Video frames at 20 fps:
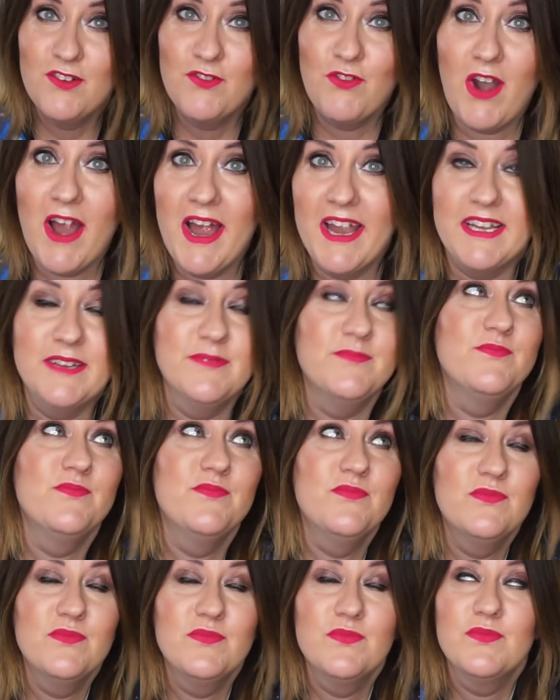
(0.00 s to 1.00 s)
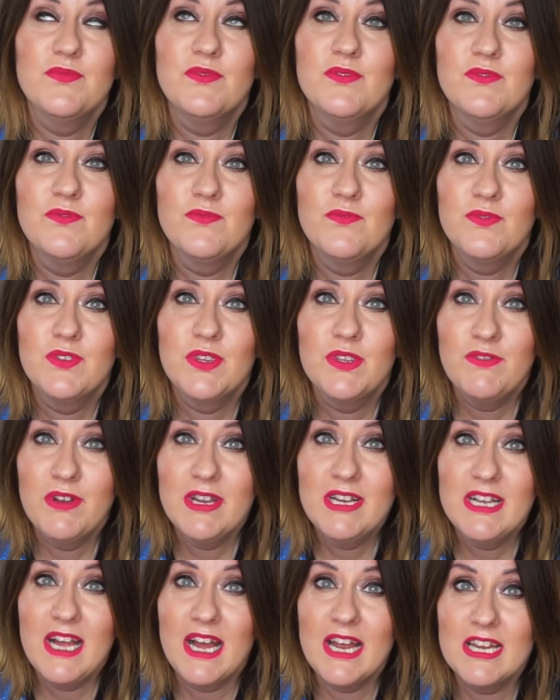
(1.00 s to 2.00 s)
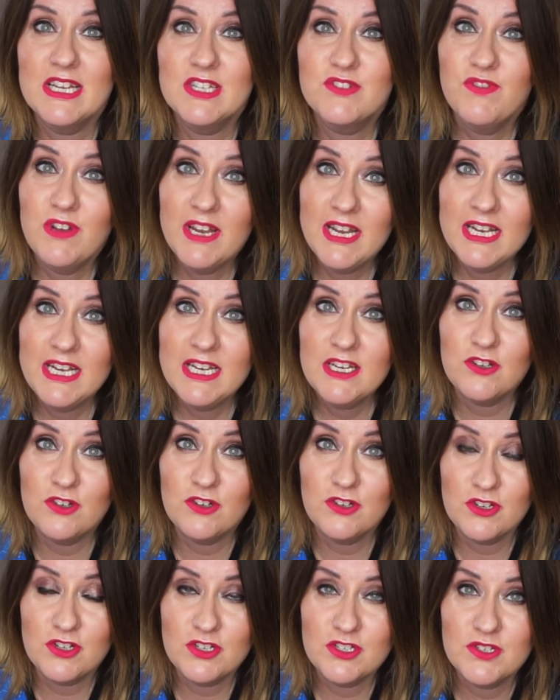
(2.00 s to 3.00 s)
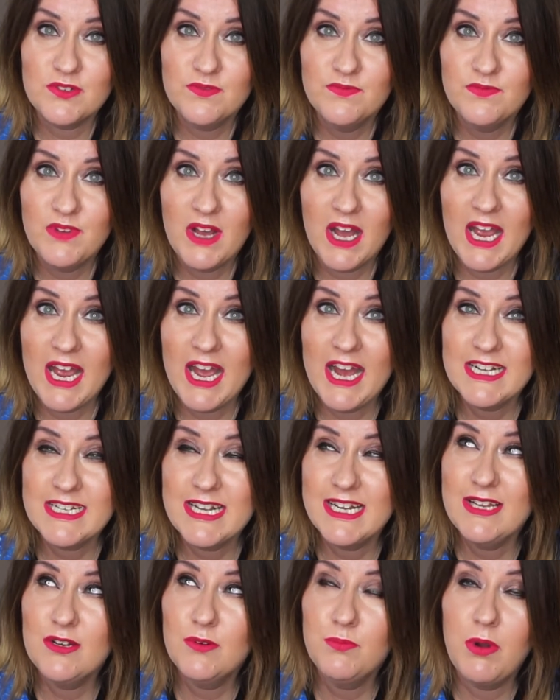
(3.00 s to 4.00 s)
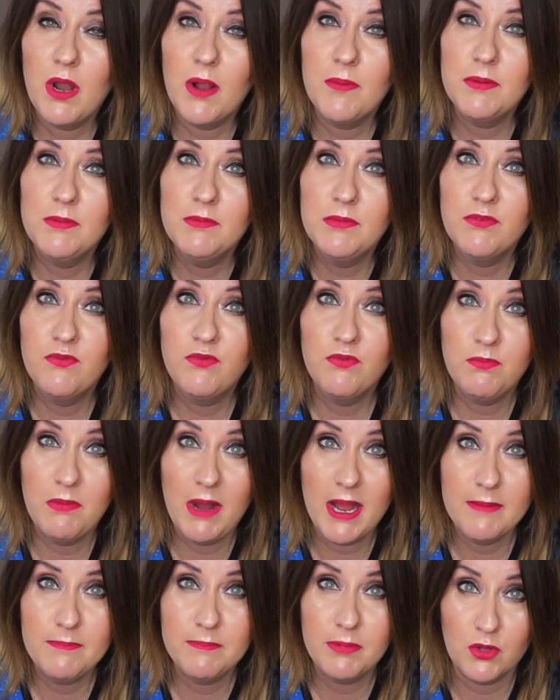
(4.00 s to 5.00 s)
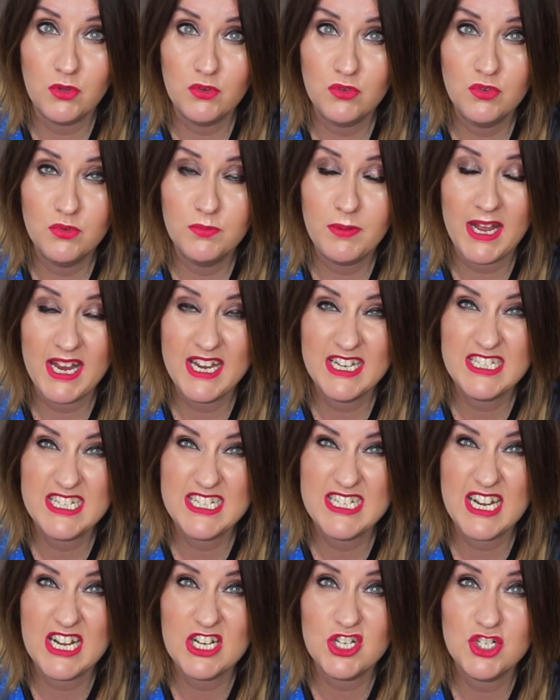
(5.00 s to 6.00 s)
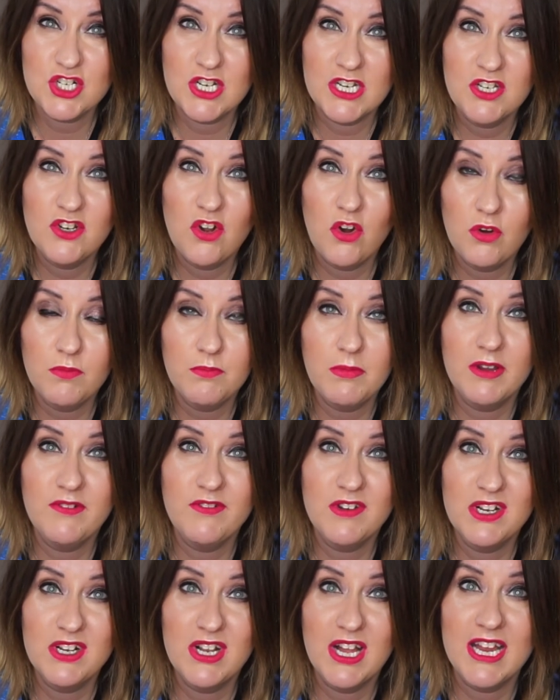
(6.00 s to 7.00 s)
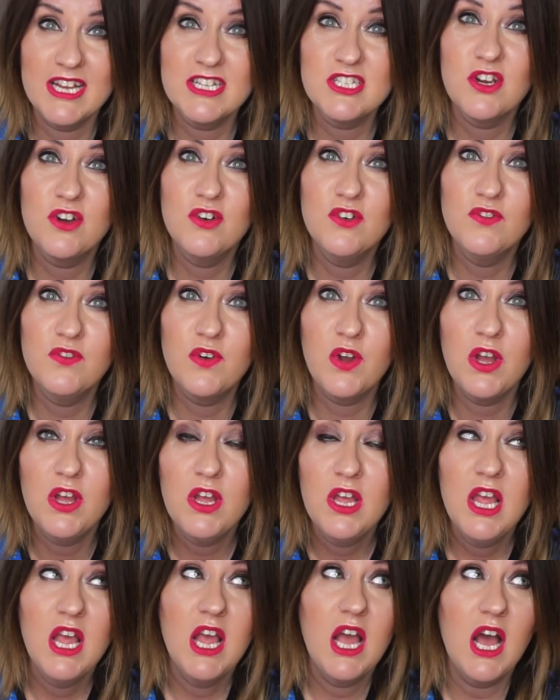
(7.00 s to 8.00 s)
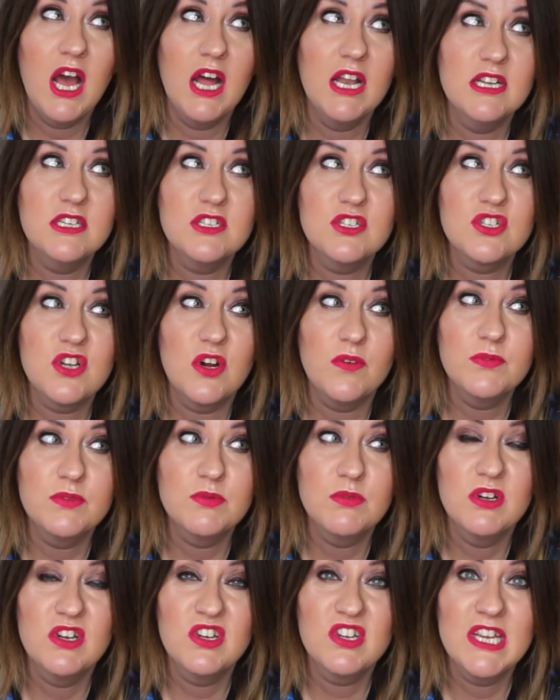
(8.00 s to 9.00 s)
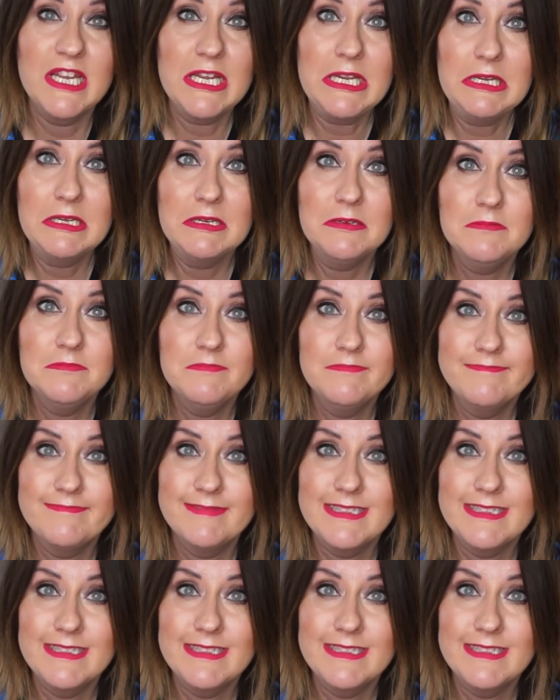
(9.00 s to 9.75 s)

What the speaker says: Right, the ring light is really good. I had a little problem with my bulb. I did actually knock my ring light over and it stopped working,